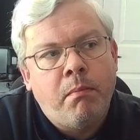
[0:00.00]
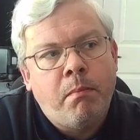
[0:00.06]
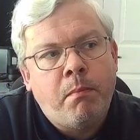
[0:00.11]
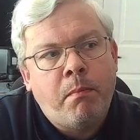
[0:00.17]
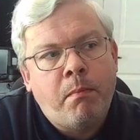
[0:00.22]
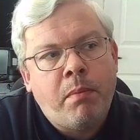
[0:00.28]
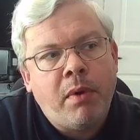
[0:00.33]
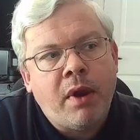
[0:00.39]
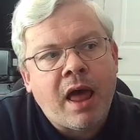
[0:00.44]

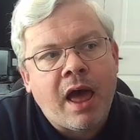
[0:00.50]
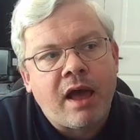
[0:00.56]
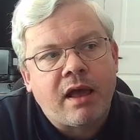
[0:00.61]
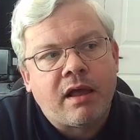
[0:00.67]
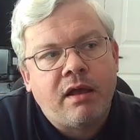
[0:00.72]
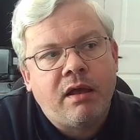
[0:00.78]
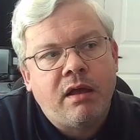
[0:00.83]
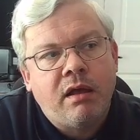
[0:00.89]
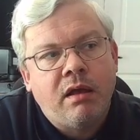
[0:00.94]

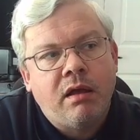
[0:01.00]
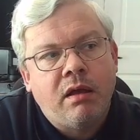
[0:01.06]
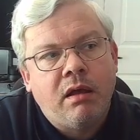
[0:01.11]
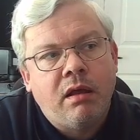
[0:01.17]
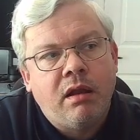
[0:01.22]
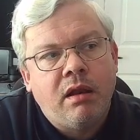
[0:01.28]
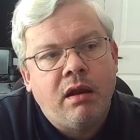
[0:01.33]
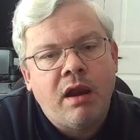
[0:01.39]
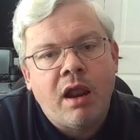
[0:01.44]
Black
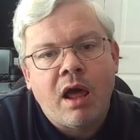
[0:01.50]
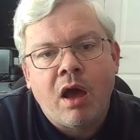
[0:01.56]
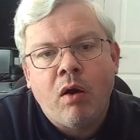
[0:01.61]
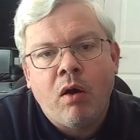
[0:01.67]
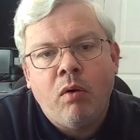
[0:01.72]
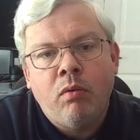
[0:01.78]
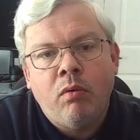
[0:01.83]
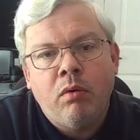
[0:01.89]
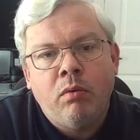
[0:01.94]

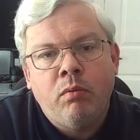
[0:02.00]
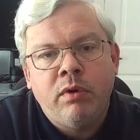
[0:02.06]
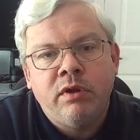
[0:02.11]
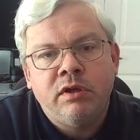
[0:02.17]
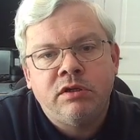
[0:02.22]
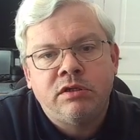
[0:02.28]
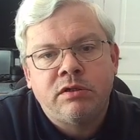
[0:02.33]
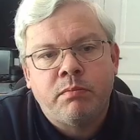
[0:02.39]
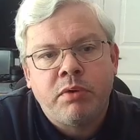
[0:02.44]
now
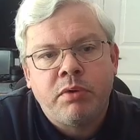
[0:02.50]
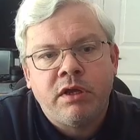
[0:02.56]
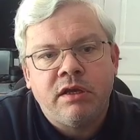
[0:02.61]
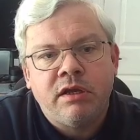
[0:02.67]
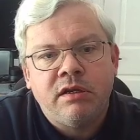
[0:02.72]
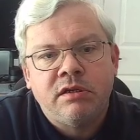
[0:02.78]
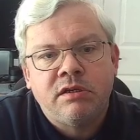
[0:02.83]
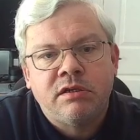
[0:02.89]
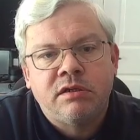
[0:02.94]
wins a
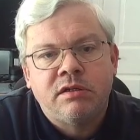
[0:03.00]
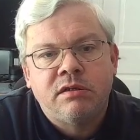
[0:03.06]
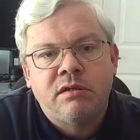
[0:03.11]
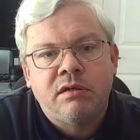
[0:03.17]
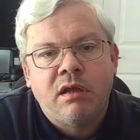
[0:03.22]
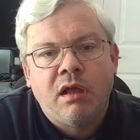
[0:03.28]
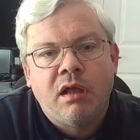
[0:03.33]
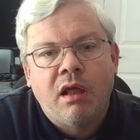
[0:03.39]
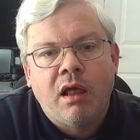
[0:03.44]
piece,
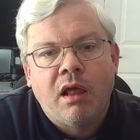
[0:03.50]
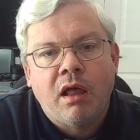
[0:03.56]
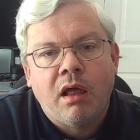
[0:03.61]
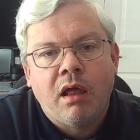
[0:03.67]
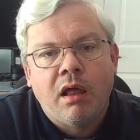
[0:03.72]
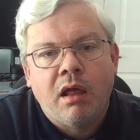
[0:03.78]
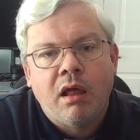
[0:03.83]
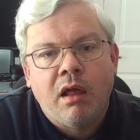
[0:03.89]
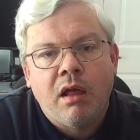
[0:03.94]

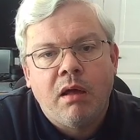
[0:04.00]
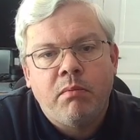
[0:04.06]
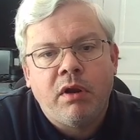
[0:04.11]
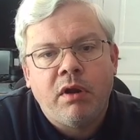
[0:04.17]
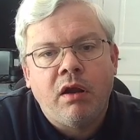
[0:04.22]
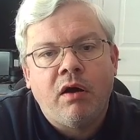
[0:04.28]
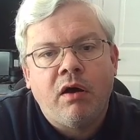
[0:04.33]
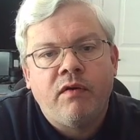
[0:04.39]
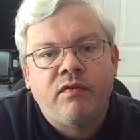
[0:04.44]
but
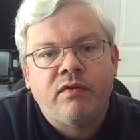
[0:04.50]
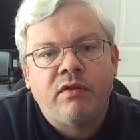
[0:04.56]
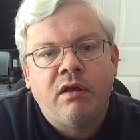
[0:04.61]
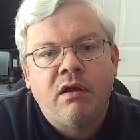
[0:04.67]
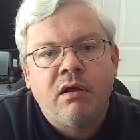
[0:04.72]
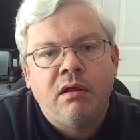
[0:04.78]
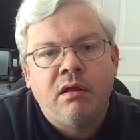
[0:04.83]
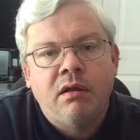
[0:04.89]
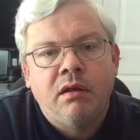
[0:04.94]

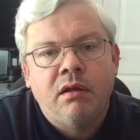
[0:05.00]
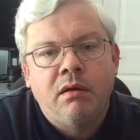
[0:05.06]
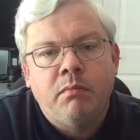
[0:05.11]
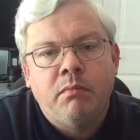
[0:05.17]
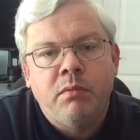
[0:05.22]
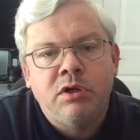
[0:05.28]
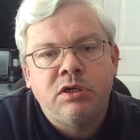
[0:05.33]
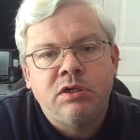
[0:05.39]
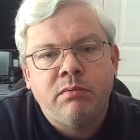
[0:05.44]
after
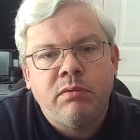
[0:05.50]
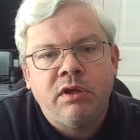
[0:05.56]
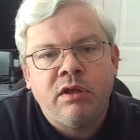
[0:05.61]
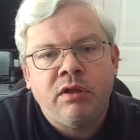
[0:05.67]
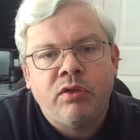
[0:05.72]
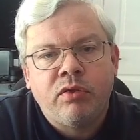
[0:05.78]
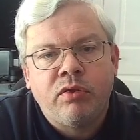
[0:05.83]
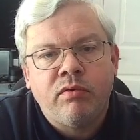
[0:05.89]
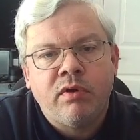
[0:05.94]
bishop
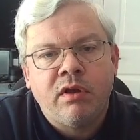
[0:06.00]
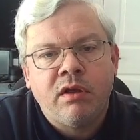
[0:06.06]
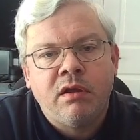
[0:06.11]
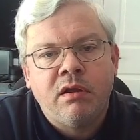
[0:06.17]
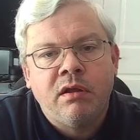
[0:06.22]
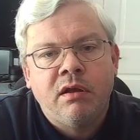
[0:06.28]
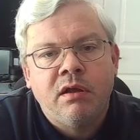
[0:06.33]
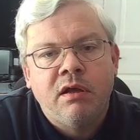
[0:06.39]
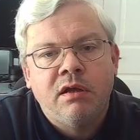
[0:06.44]
e3,
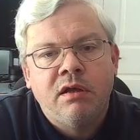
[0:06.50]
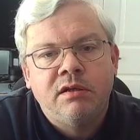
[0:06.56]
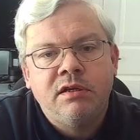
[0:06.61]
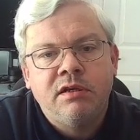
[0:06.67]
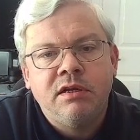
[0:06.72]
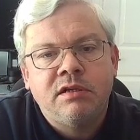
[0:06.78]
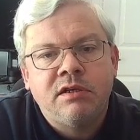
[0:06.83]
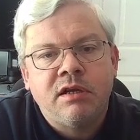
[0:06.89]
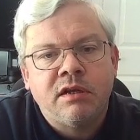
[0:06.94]
d
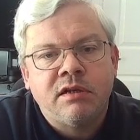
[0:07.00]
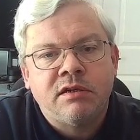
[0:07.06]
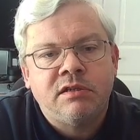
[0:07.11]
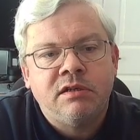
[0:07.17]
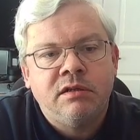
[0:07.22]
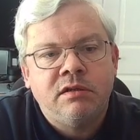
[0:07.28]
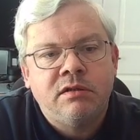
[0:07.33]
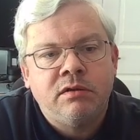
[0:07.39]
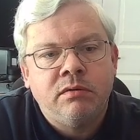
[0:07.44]
takes
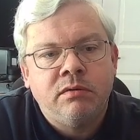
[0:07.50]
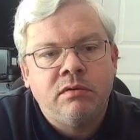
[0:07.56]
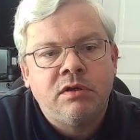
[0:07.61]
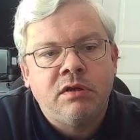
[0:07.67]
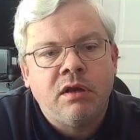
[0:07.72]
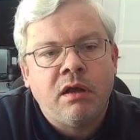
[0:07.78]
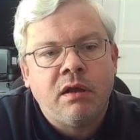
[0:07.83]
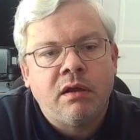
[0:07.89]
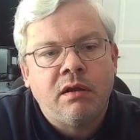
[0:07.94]
e2
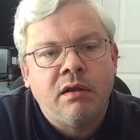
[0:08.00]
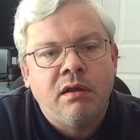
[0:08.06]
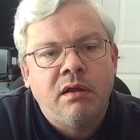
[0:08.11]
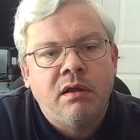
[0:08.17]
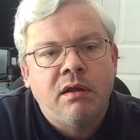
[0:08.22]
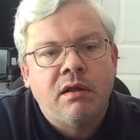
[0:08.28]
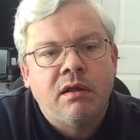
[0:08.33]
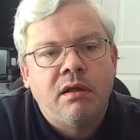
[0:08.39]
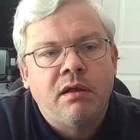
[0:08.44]
check,
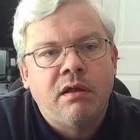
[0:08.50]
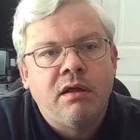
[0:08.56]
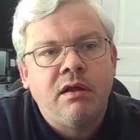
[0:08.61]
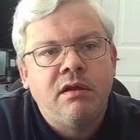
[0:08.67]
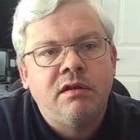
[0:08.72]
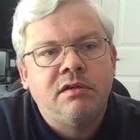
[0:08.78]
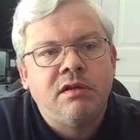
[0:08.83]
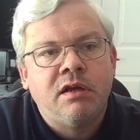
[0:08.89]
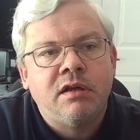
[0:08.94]
king
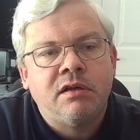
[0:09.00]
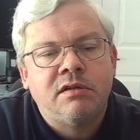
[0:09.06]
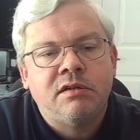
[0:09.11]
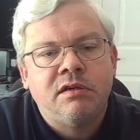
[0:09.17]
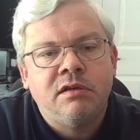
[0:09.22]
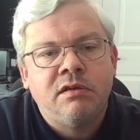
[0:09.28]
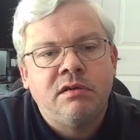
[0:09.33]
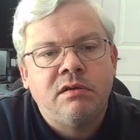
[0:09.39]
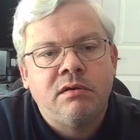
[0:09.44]
takes
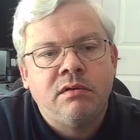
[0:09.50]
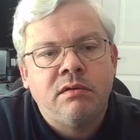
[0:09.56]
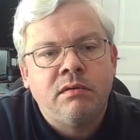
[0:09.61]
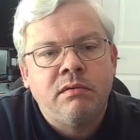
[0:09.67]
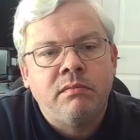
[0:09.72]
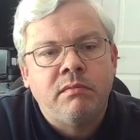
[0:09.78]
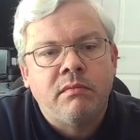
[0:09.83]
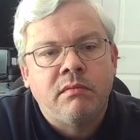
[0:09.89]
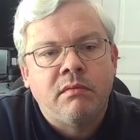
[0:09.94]
e2,
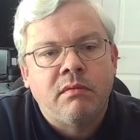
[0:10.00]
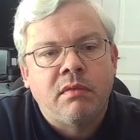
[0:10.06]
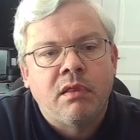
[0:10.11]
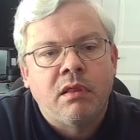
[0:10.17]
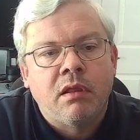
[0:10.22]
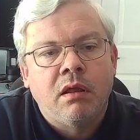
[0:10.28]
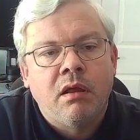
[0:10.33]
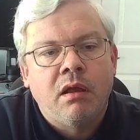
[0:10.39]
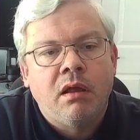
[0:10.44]

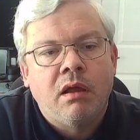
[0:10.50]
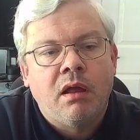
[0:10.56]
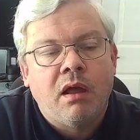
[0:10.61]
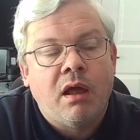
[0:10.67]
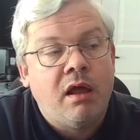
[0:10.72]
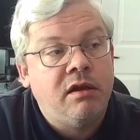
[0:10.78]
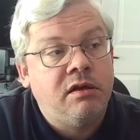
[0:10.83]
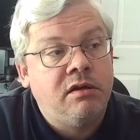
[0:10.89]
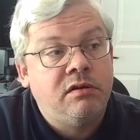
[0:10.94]

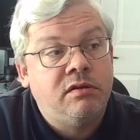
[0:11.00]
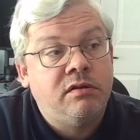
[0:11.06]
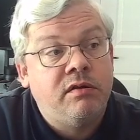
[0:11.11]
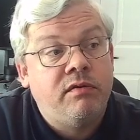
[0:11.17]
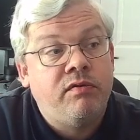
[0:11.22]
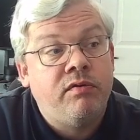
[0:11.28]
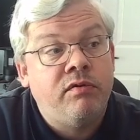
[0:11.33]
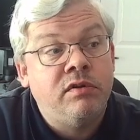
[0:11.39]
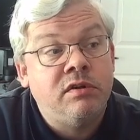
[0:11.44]
and
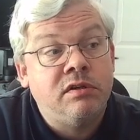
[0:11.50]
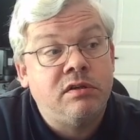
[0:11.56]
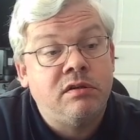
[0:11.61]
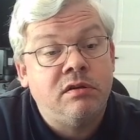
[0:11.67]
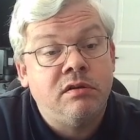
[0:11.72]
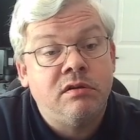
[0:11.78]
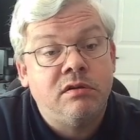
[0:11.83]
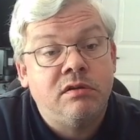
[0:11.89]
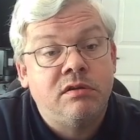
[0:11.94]
for
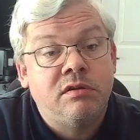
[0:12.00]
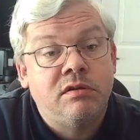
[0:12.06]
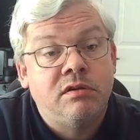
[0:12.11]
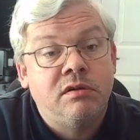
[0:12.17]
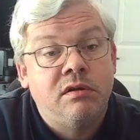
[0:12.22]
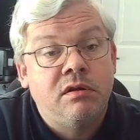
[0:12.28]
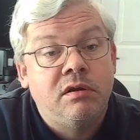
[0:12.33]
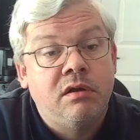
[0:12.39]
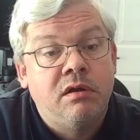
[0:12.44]
instance
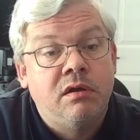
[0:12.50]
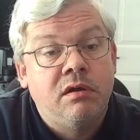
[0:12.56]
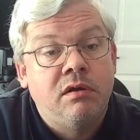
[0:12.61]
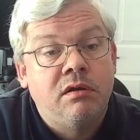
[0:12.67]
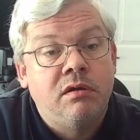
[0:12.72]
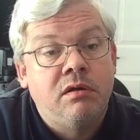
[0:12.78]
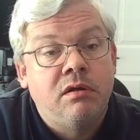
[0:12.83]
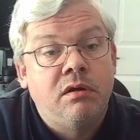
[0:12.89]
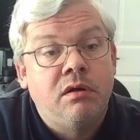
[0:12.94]

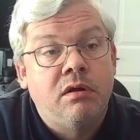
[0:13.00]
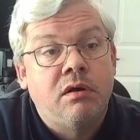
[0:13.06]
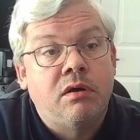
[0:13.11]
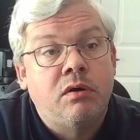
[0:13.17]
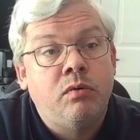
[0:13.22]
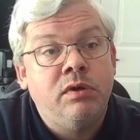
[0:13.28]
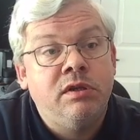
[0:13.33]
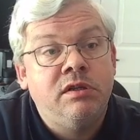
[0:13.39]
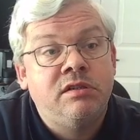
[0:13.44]

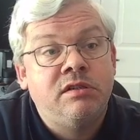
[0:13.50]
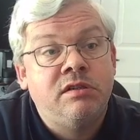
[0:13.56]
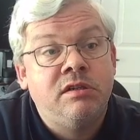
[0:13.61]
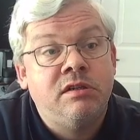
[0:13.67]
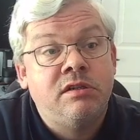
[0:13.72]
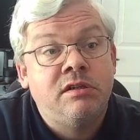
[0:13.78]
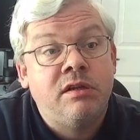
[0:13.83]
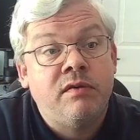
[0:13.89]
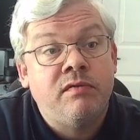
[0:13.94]
queen
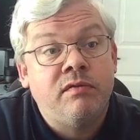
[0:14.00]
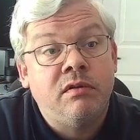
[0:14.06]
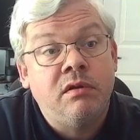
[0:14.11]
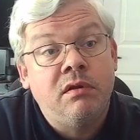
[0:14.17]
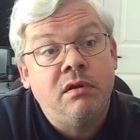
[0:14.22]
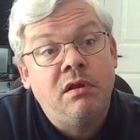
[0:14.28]
c7,